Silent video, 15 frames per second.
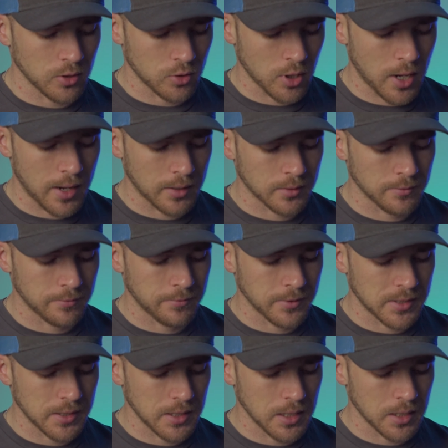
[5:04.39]
attractive
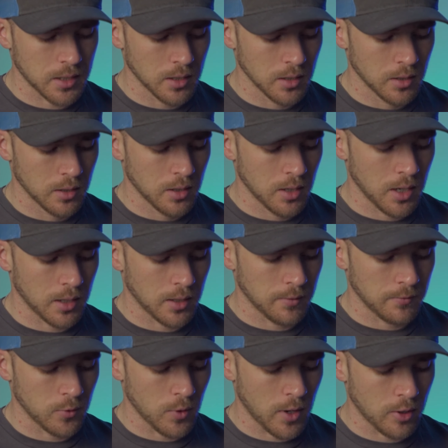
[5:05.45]
physique and
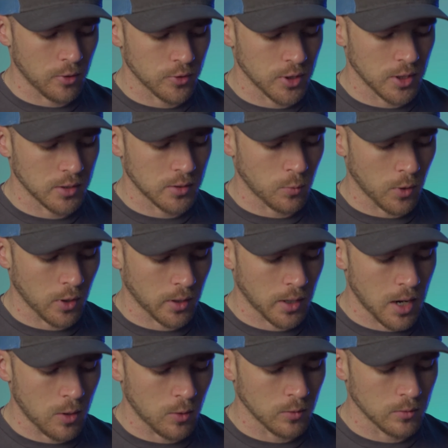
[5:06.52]
give you energy to work
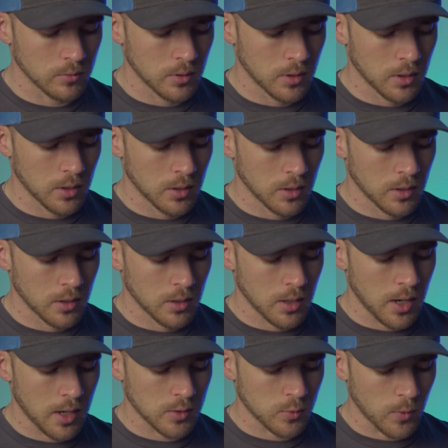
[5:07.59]
out,
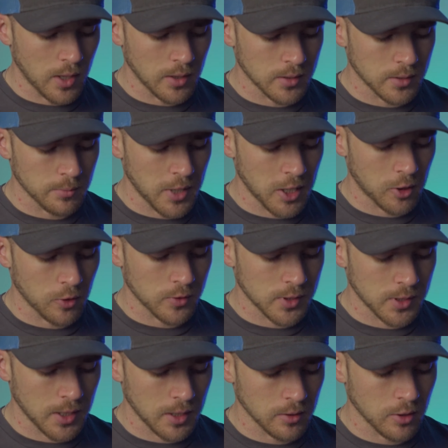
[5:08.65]
as well as make your
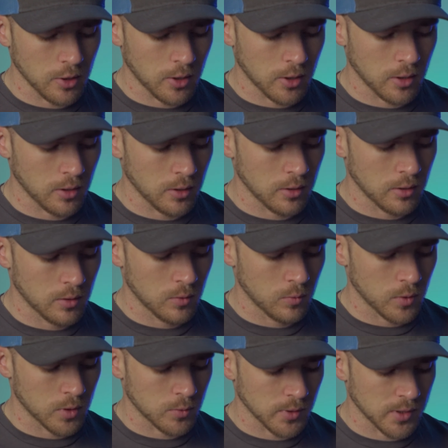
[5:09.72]
skin look good,
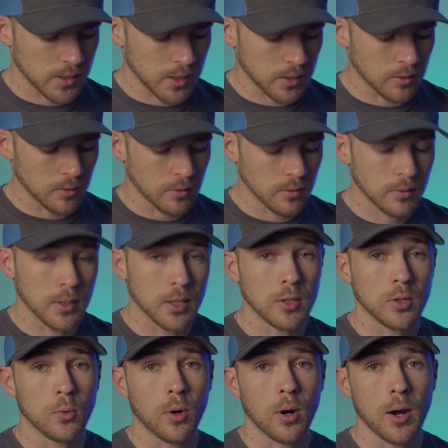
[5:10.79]
which will signal that
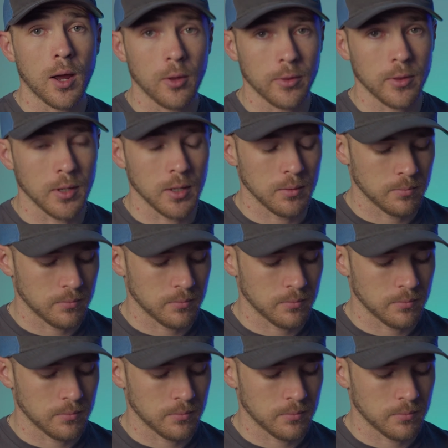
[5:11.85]
you are healthy.